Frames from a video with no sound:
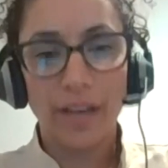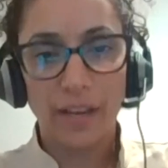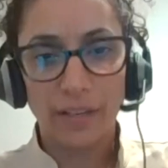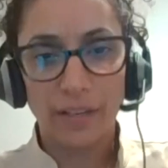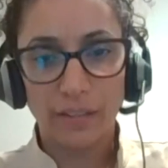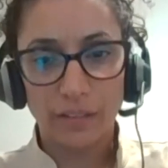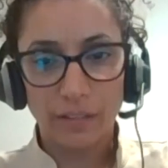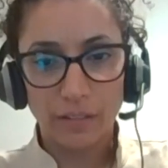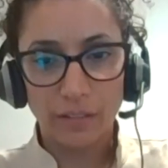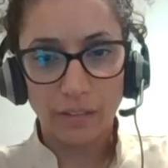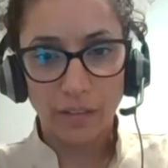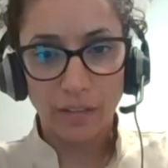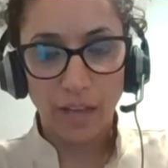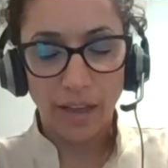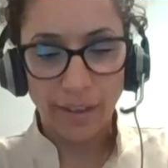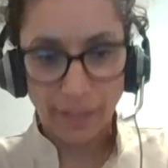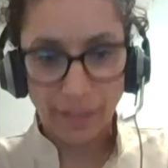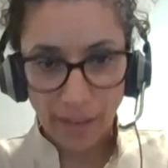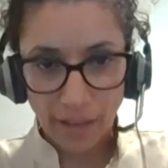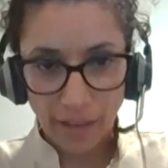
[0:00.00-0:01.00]
and
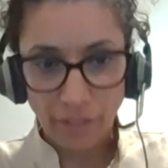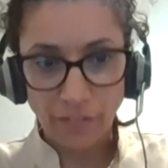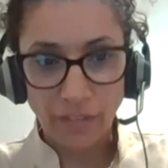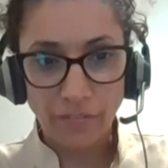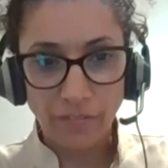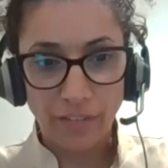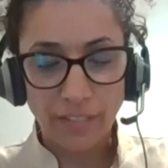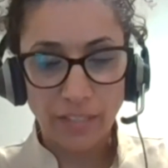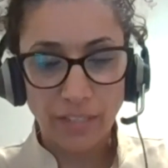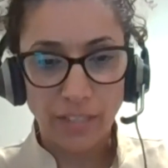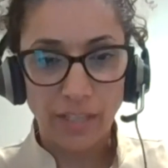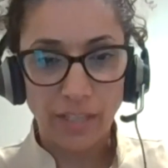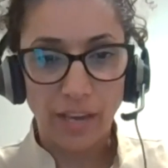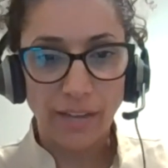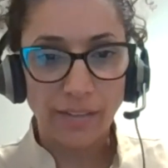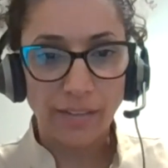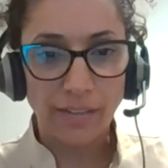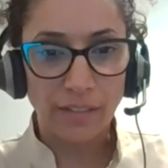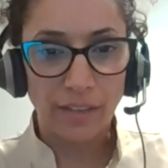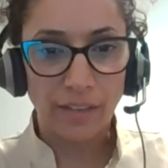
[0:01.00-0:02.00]
I have
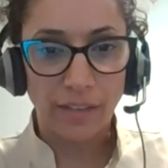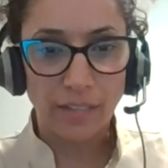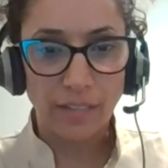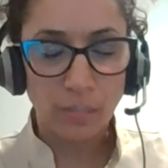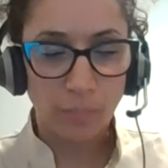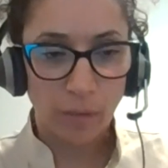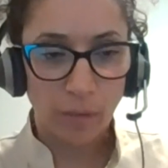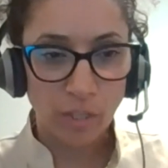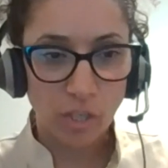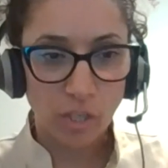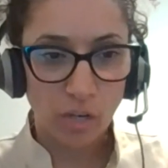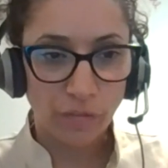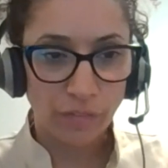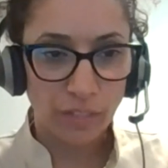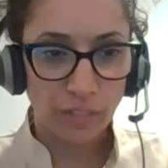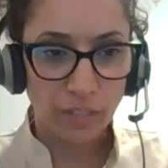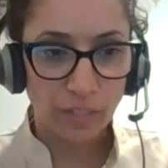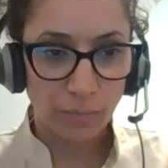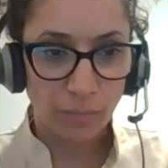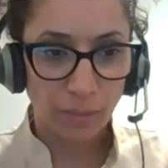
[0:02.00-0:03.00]
investigated the expression of
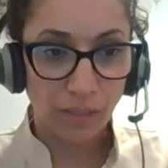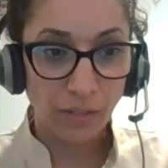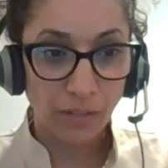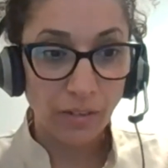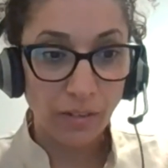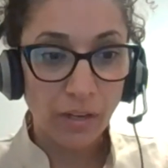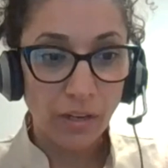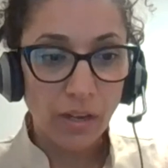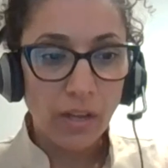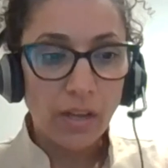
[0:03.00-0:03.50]
this smear,